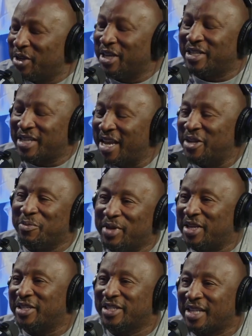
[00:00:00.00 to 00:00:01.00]
really exciting to
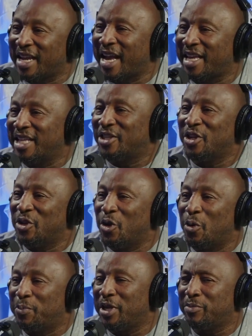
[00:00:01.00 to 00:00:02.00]
me, because it's like I get to
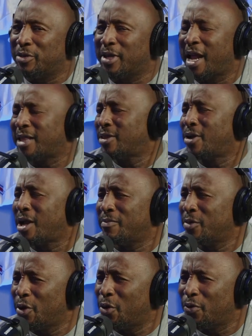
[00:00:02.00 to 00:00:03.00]
know people that I thought
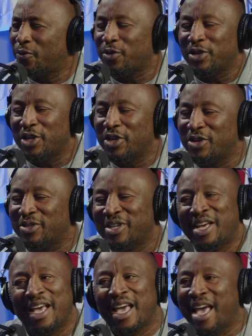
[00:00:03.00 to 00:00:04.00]
I've known for years,
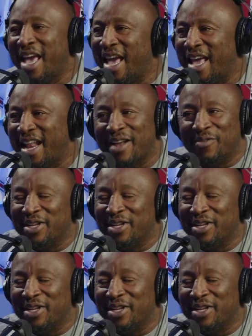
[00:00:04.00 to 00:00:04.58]
and I